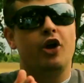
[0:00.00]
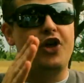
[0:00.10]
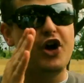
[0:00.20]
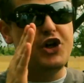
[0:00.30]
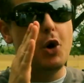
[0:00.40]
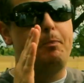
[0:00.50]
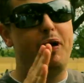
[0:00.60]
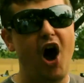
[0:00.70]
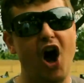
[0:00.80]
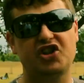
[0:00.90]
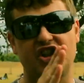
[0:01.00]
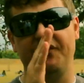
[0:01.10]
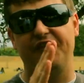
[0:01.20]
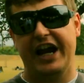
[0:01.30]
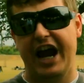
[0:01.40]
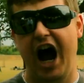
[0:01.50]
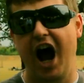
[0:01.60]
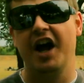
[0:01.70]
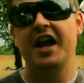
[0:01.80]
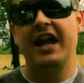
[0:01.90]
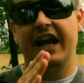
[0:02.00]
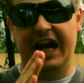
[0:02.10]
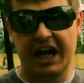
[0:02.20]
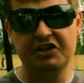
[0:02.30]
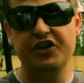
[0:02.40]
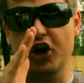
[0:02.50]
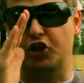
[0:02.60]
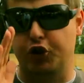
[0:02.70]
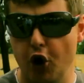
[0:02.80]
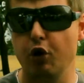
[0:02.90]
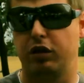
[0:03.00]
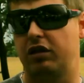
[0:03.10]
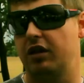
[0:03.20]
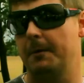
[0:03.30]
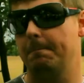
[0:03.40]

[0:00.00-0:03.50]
That you persevere in the truth.